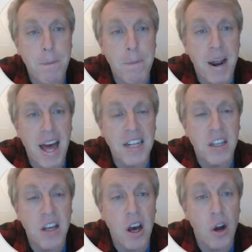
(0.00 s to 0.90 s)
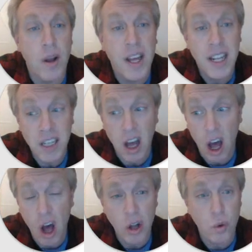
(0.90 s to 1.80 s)
plateau. It's a
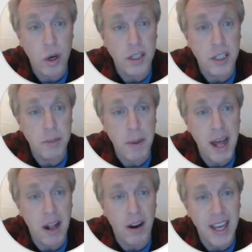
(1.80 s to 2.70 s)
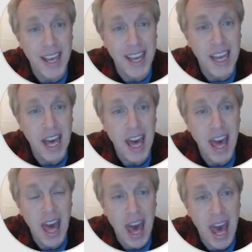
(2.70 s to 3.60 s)
hard word to spell.
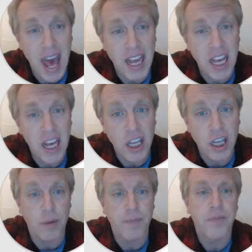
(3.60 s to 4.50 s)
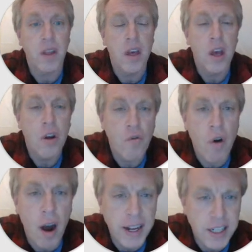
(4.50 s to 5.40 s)
E-A-U.
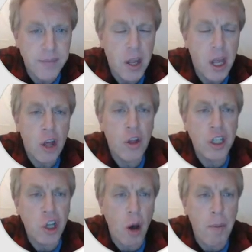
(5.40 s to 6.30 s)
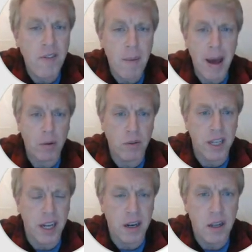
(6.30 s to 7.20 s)
Right. The top of the
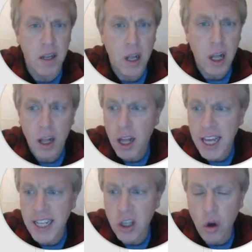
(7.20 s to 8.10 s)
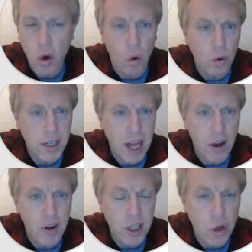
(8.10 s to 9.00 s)
mountain is called, now
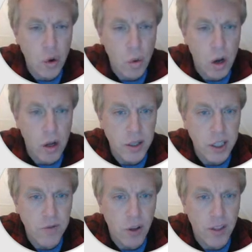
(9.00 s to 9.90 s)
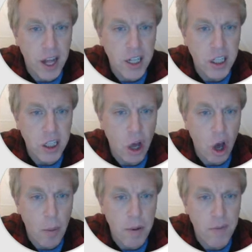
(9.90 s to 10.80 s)
there are two words for the
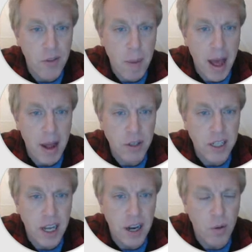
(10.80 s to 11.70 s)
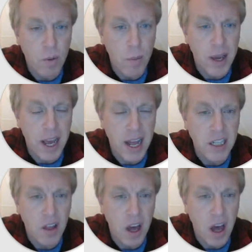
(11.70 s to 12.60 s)
top of the mountain when we get to
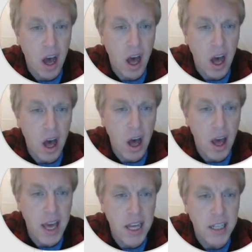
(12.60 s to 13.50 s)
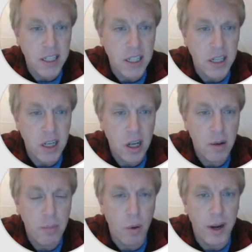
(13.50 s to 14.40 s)
the highest
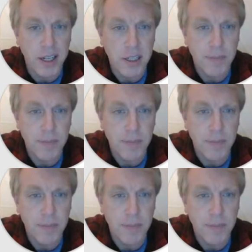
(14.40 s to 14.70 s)
point.